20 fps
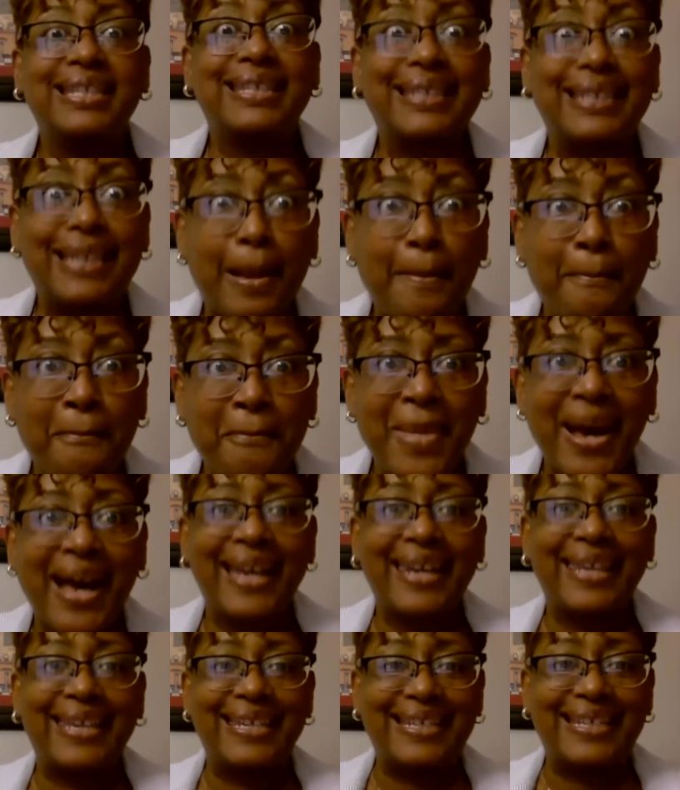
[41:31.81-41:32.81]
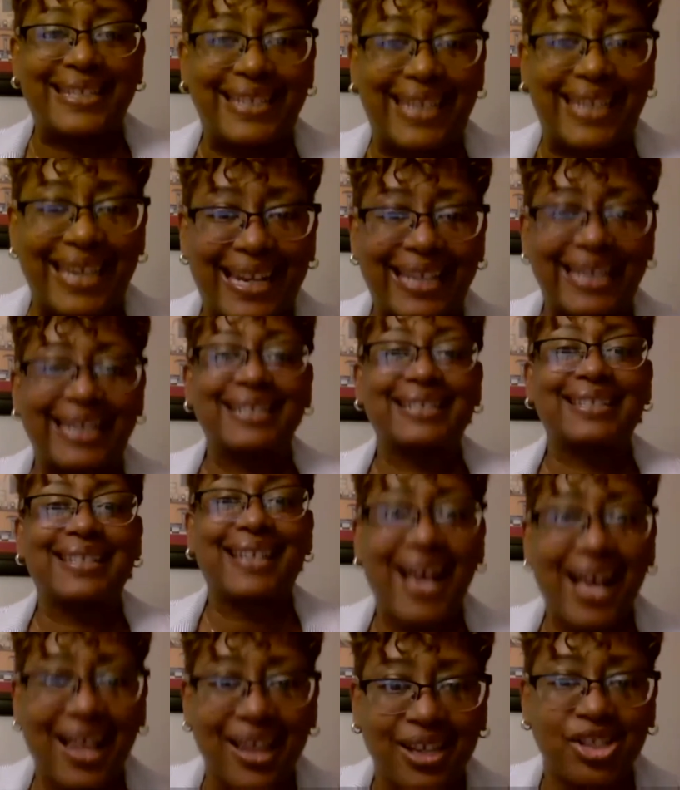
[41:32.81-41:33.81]
somebody is getting a
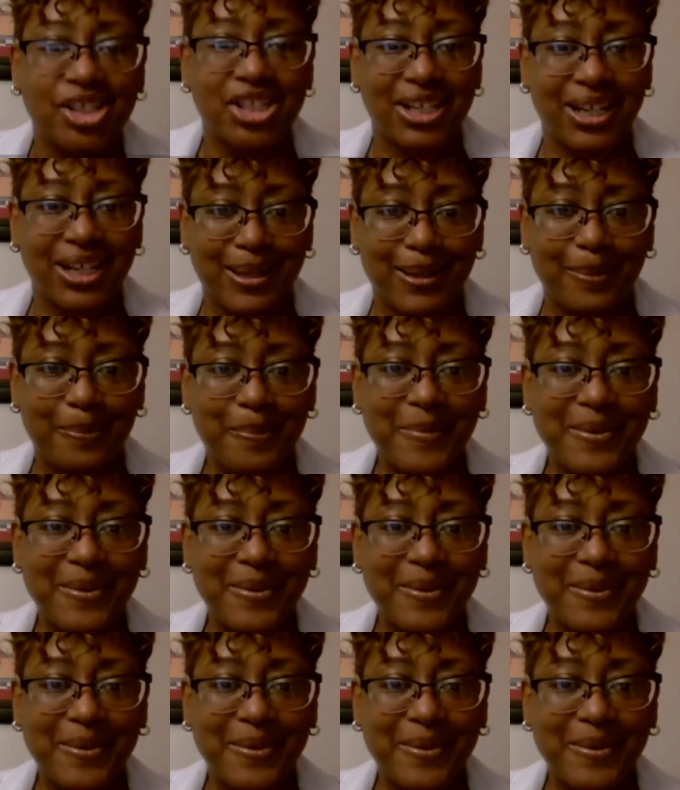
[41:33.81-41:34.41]
scholarship.